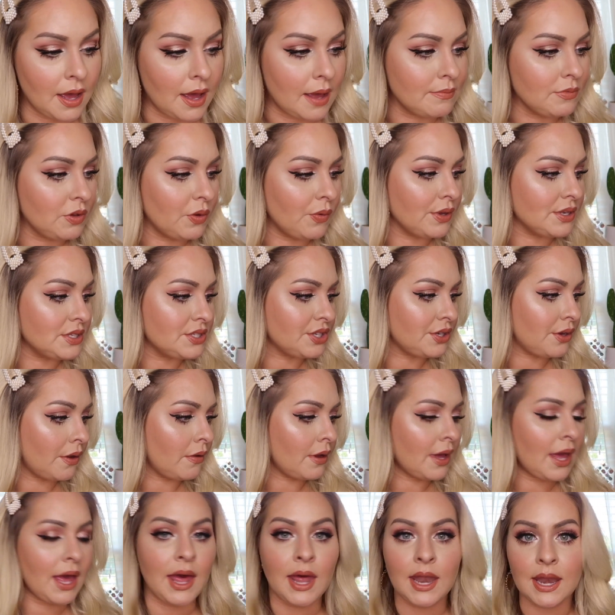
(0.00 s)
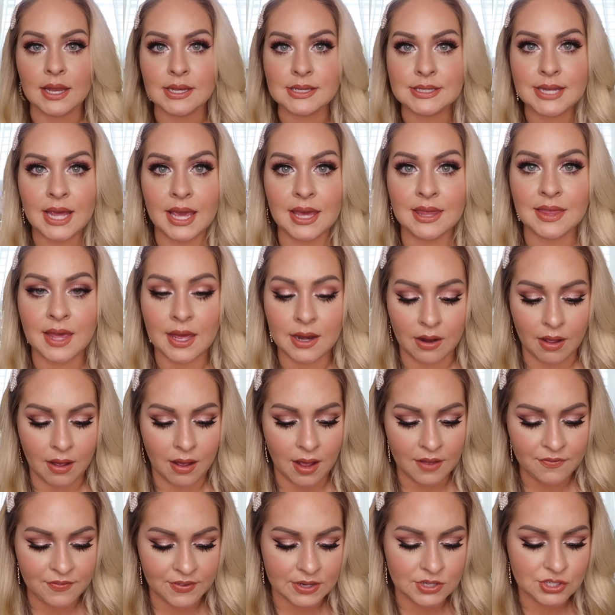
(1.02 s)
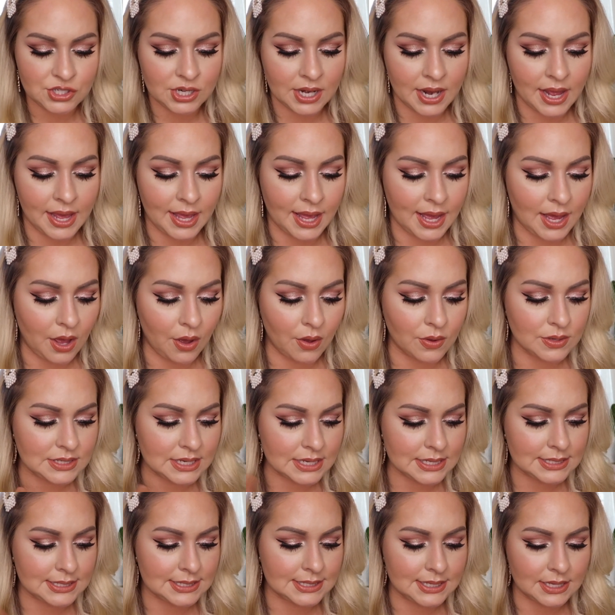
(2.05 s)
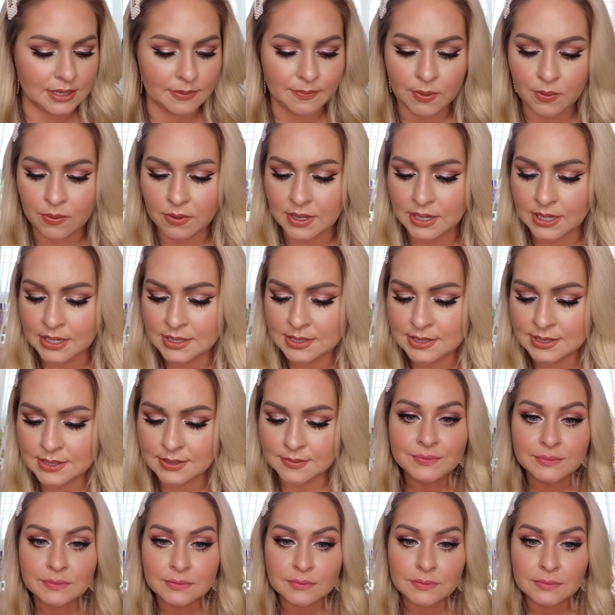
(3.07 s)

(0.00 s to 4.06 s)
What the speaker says: I'm going to go ahead and take that off and try out Z-Boys.